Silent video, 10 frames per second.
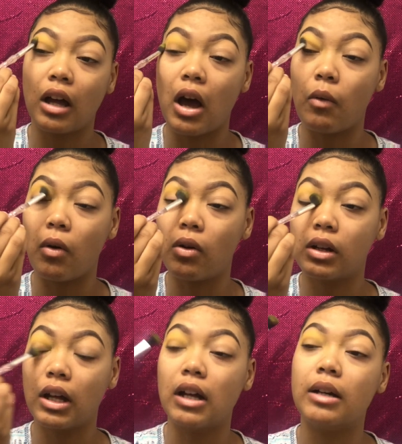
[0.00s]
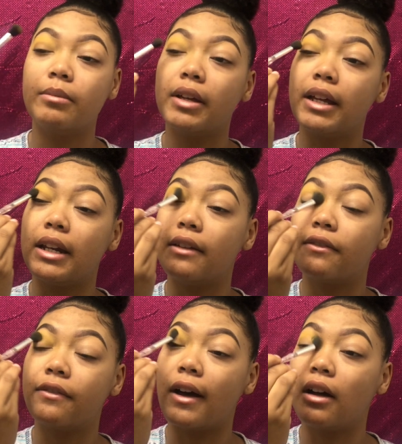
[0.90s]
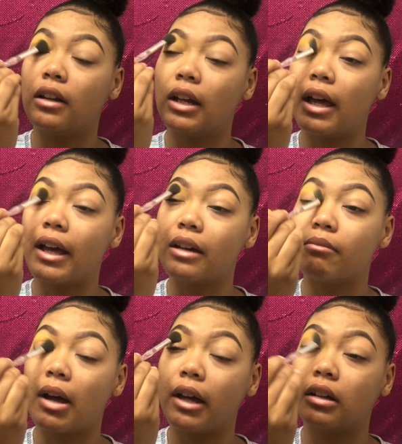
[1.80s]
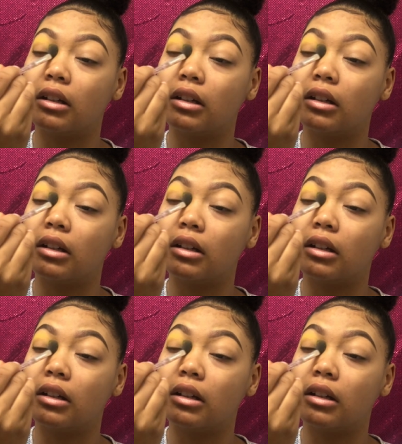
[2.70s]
I woke up and it felt like my